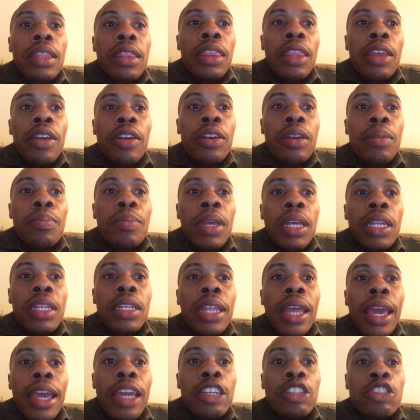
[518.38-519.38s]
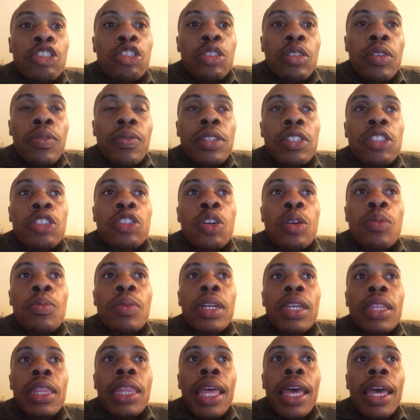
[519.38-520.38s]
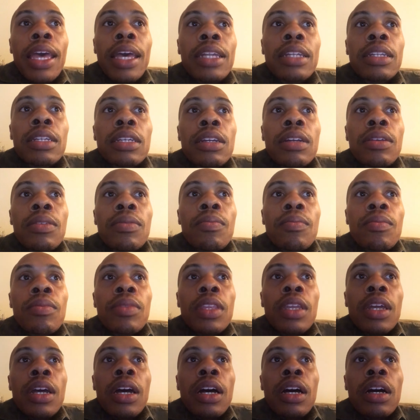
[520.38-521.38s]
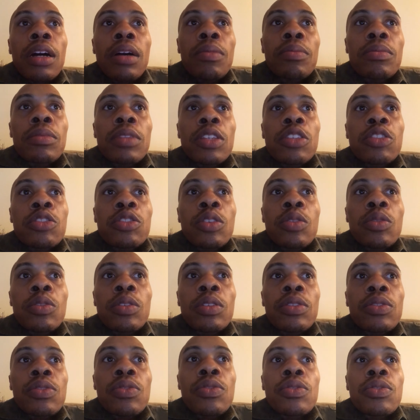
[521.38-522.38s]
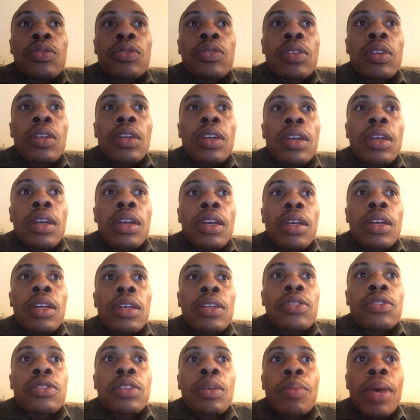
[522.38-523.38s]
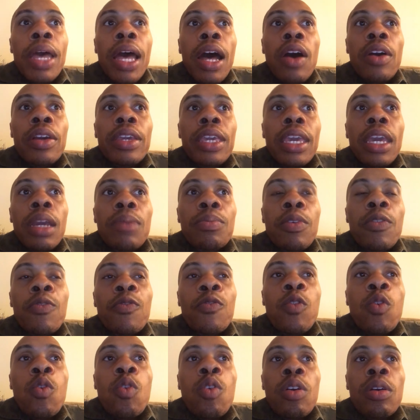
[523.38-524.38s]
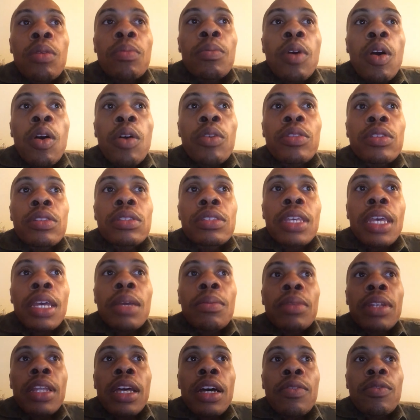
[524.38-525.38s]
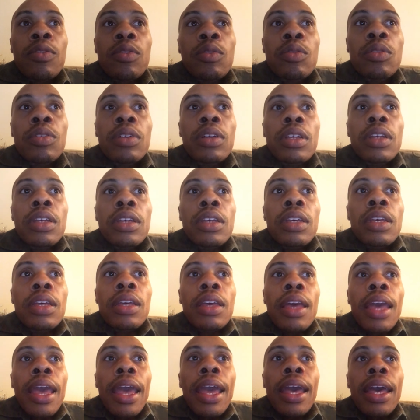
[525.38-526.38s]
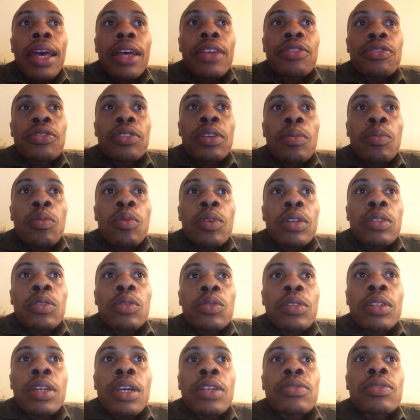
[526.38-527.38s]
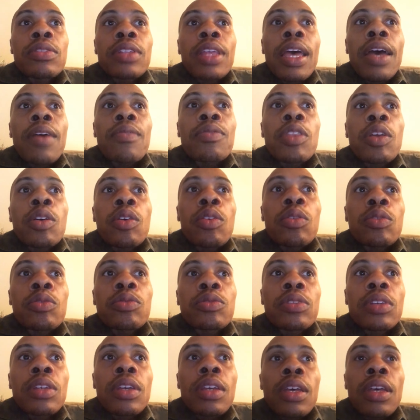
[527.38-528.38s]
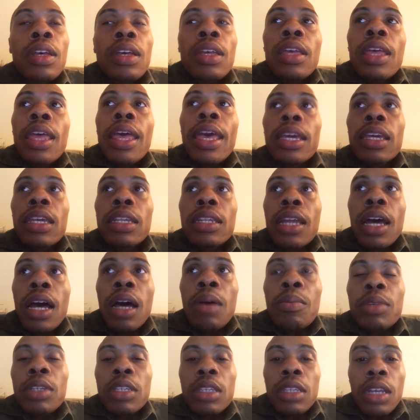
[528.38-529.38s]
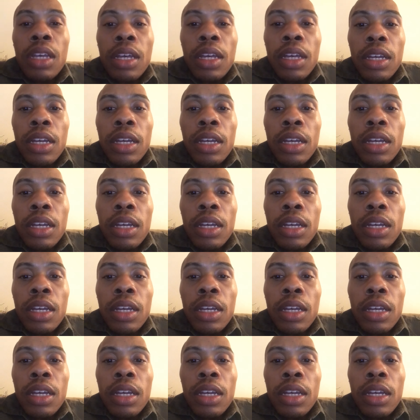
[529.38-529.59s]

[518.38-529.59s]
There can be a danger of assuming that the students somehow can't perform on the same level as someone who doesn't have those economic